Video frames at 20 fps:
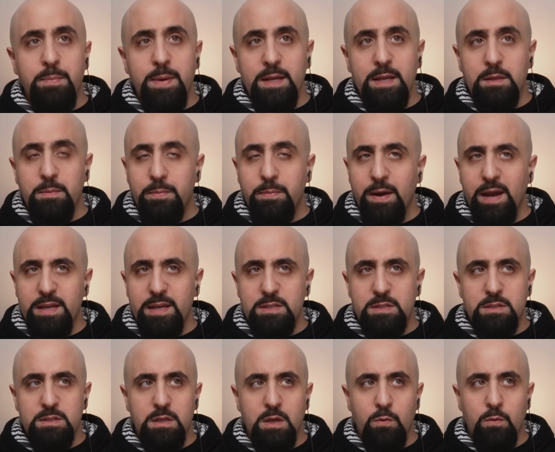they paid the
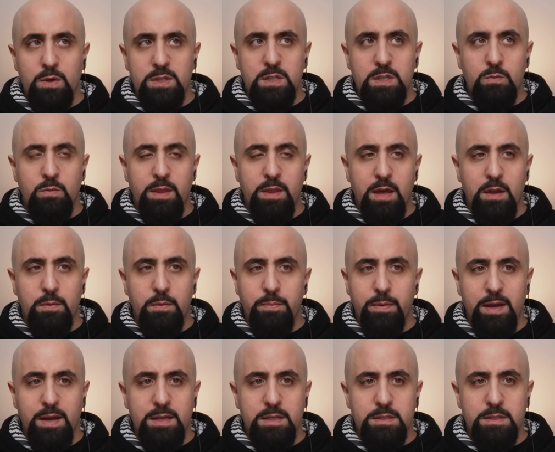price. It wasn't without a
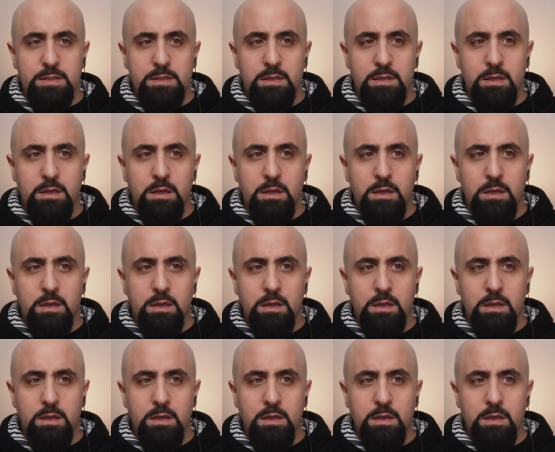price.